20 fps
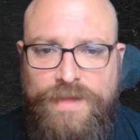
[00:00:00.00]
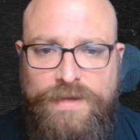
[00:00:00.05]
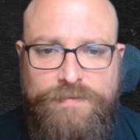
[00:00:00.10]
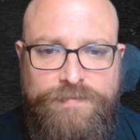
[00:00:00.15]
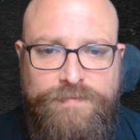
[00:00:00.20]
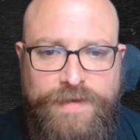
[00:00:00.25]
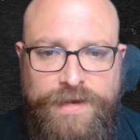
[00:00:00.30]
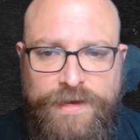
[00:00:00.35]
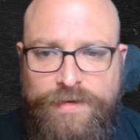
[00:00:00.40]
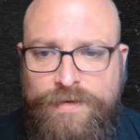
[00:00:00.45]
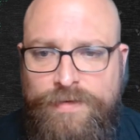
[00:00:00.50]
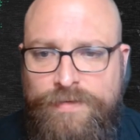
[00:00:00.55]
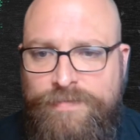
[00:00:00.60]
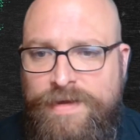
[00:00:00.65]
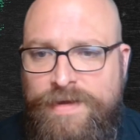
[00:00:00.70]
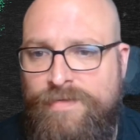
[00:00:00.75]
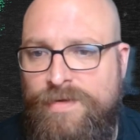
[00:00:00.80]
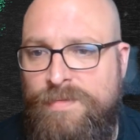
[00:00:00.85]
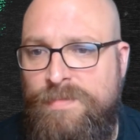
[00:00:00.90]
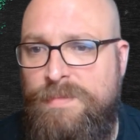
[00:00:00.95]
fear of
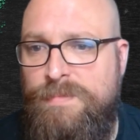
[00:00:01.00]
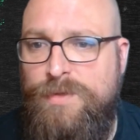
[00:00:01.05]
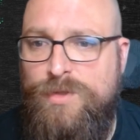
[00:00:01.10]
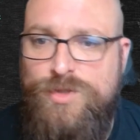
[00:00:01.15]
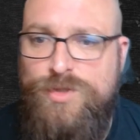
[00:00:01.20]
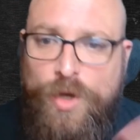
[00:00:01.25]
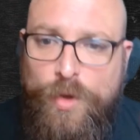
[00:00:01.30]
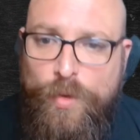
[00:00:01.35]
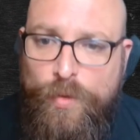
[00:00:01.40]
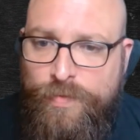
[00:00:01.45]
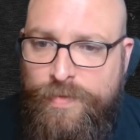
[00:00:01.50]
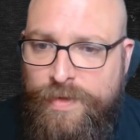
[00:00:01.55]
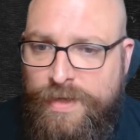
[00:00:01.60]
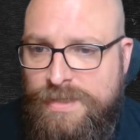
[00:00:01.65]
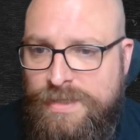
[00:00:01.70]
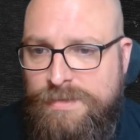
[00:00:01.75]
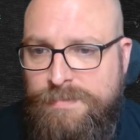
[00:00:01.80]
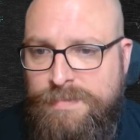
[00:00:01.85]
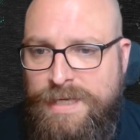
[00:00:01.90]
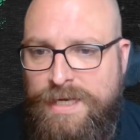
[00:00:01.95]
having people told
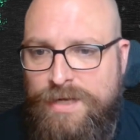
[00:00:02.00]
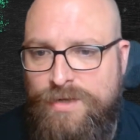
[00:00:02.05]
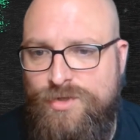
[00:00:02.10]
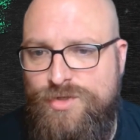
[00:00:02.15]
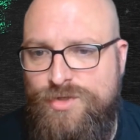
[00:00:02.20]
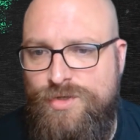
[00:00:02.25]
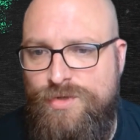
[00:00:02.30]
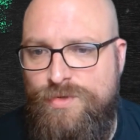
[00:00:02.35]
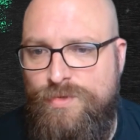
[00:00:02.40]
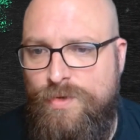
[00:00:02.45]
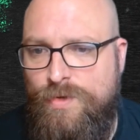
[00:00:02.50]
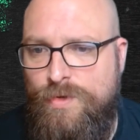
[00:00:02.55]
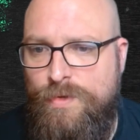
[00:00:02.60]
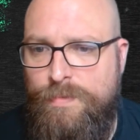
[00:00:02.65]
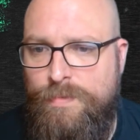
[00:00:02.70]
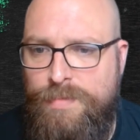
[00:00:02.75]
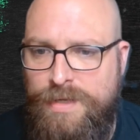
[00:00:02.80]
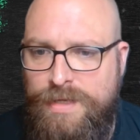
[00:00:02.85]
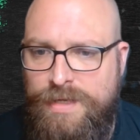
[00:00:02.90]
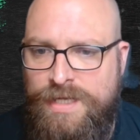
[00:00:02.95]
things about
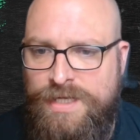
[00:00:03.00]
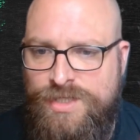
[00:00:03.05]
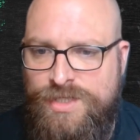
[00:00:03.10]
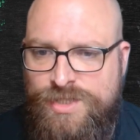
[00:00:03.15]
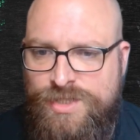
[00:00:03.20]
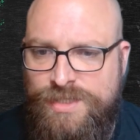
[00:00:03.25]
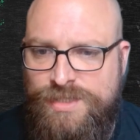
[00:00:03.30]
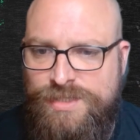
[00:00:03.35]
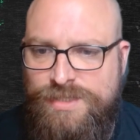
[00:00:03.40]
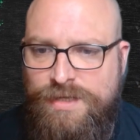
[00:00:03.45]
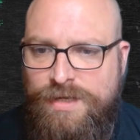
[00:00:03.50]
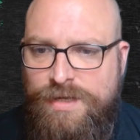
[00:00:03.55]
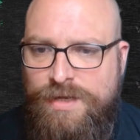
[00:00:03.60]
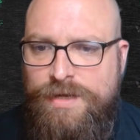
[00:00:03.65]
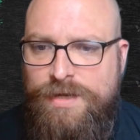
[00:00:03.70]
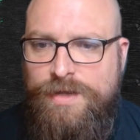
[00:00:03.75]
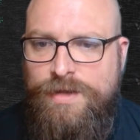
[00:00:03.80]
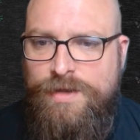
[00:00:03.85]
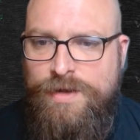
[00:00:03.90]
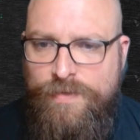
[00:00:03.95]
you, but it's just
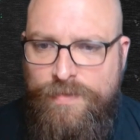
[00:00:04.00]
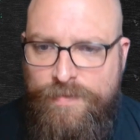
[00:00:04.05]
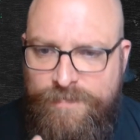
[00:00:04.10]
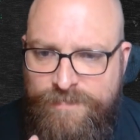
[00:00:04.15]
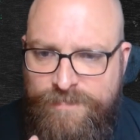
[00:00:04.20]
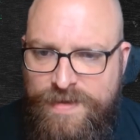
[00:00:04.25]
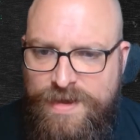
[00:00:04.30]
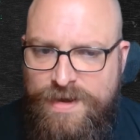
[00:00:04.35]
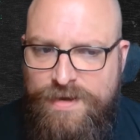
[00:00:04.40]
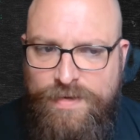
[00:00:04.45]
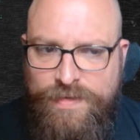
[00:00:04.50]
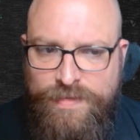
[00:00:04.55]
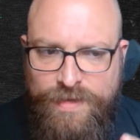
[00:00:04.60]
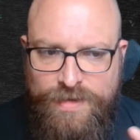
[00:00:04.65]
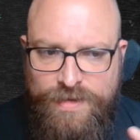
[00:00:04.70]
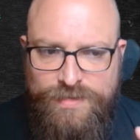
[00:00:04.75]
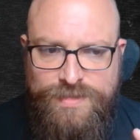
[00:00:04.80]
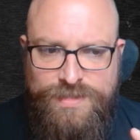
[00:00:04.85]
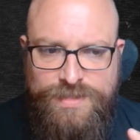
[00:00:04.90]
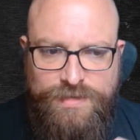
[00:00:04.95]
the fear and
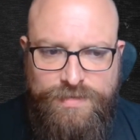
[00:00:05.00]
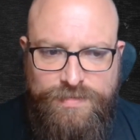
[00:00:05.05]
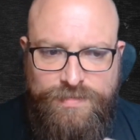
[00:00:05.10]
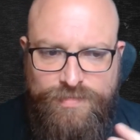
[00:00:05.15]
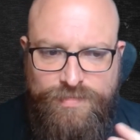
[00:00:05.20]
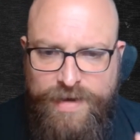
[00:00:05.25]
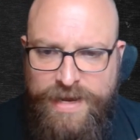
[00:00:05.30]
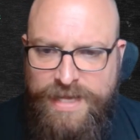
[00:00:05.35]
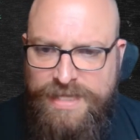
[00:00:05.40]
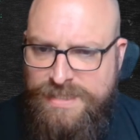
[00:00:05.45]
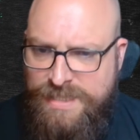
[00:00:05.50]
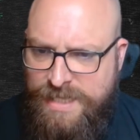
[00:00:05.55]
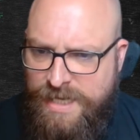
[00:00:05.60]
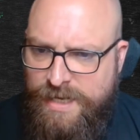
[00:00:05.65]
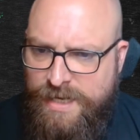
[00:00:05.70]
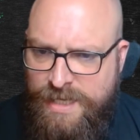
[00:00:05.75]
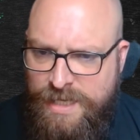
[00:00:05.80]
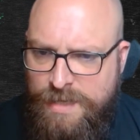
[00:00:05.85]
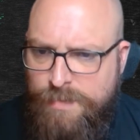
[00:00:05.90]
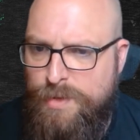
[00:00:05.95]
those threats
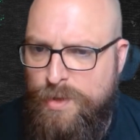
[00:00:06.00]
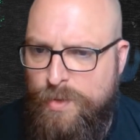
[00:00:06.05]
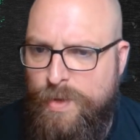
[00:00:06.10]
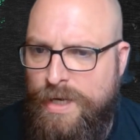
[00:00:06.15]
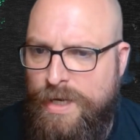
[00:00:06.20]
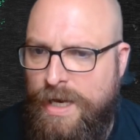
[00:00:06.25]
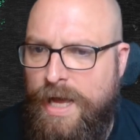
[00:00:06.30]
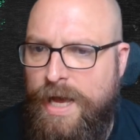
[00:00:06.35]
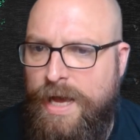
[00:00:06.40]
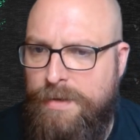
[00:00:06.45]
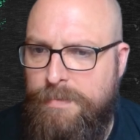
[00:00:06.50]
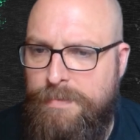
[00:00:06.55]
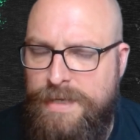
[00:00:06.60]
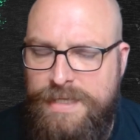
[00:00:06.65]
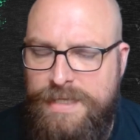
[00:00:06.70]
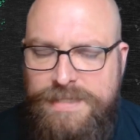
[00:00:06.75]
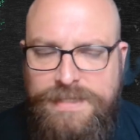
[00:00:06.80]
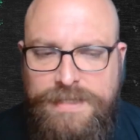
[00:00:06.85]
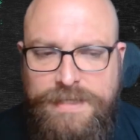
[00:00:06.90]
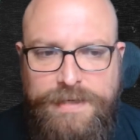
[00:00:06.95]
kind of keep you in line,
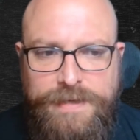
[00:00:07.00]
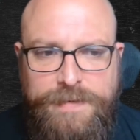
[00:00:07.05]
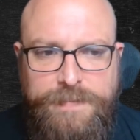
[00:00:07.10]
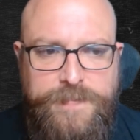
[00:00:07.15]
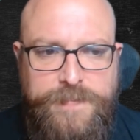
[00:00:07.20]
basically.